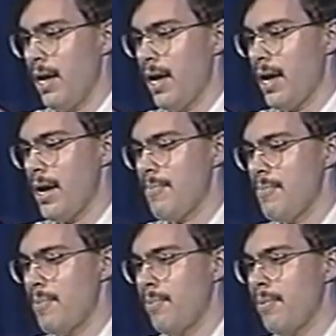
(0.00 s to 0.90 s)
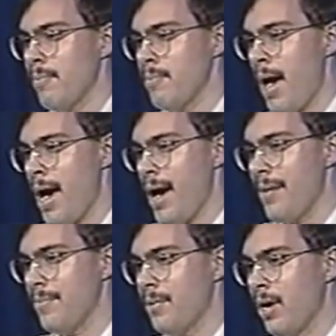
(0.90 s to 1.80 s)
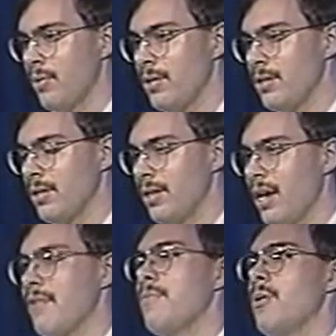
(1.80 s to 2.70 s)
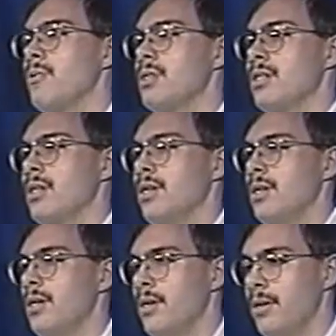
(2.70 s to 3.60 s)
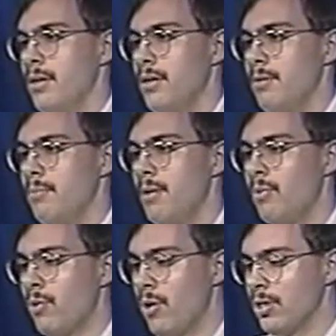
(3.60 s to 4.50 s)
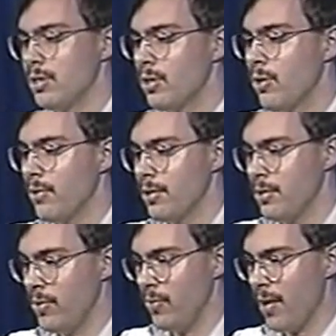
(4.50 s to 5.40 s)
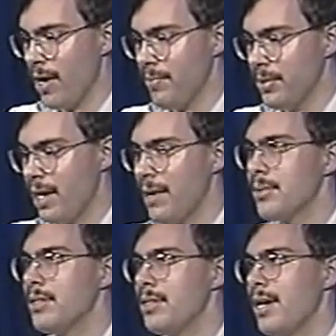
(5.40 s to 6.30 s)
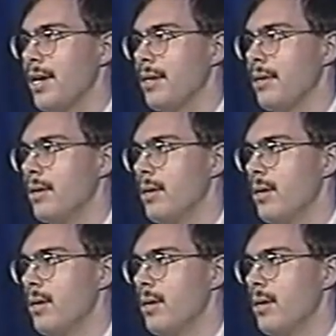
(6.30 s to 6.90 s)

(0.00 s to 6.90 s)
And not only to the lifeboats, but we're also going to tops of the deck,